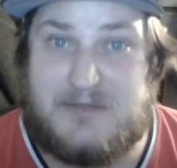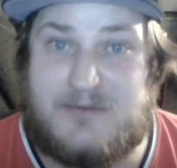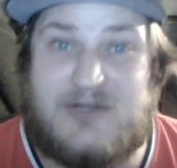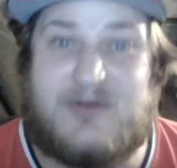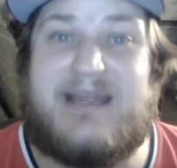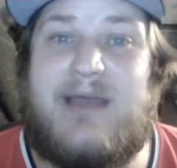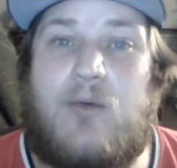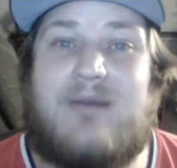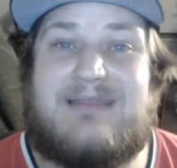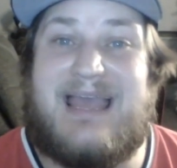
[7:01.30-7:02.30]
create
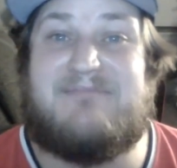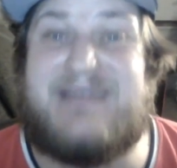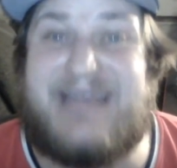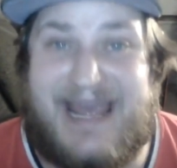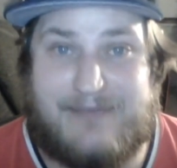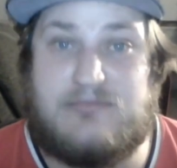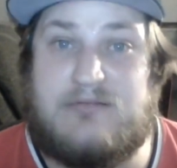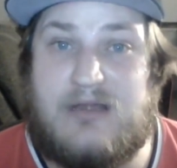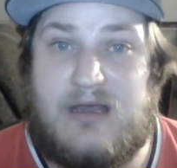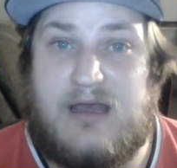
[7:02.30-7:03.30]
what they have become.
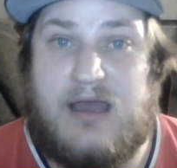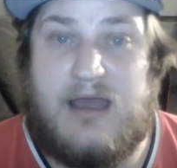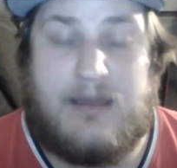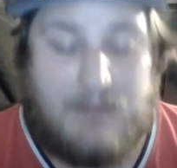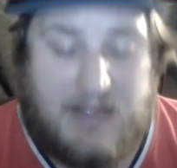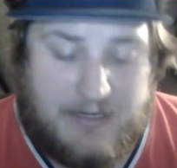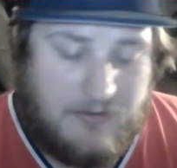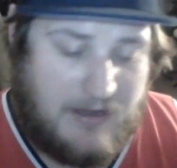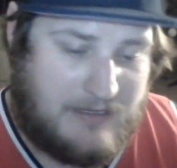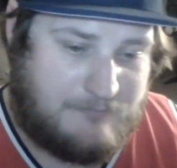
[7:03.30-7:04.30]

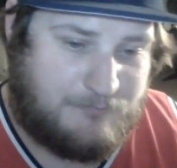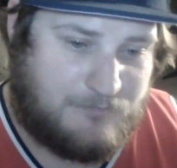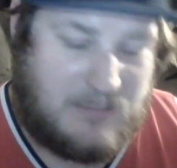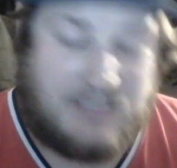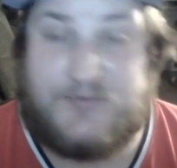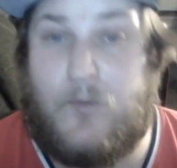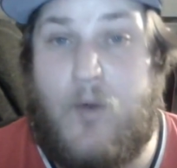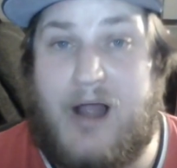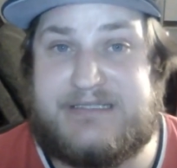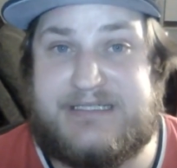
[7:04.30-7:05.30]
Anyway, thanks for
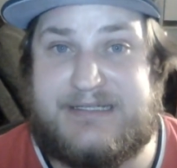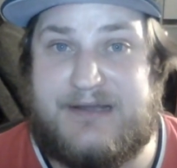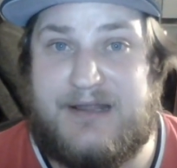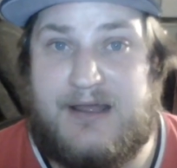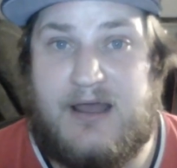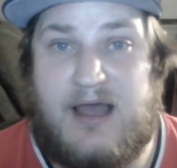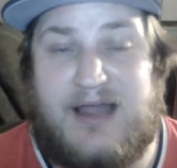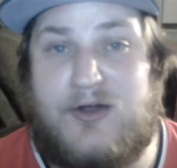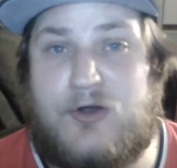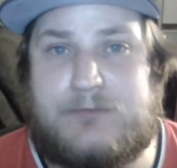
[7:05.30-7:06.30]
watching. I
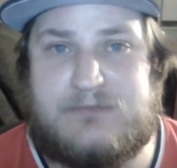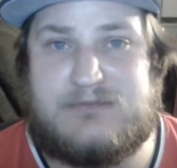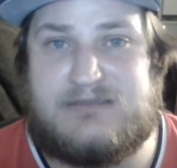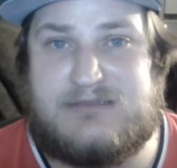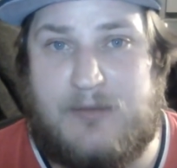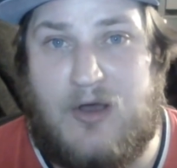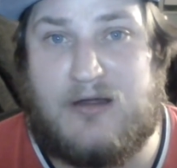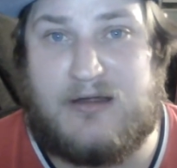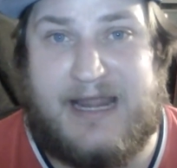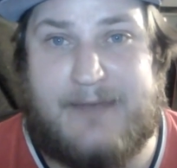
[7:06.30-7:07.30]
hope
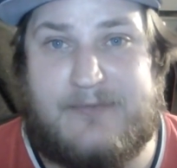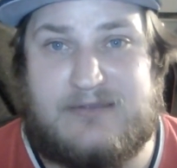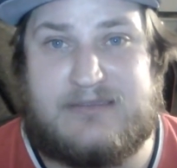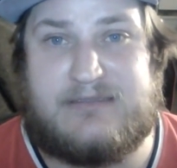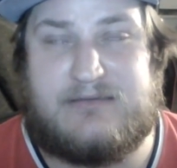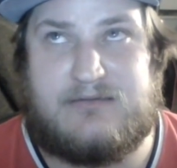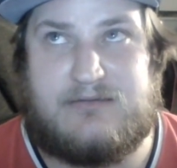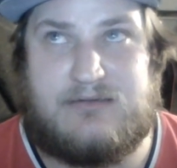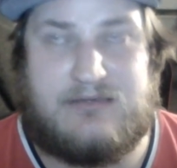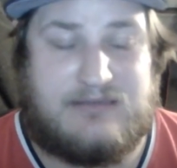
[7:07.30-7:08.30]
Damar Hamlin
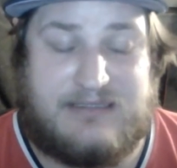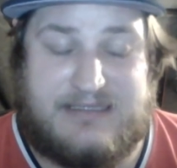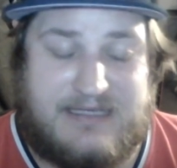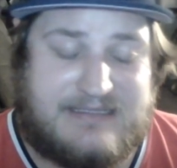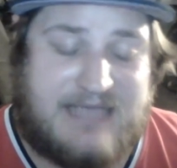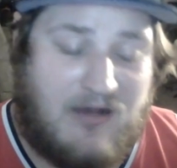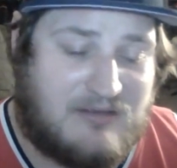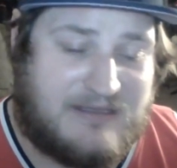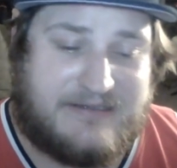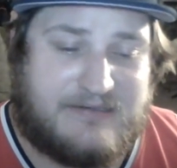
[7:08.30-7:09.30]
gets
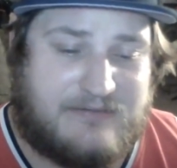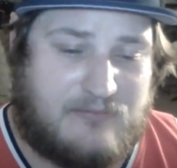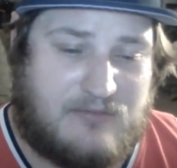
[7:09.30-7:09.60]
healthy,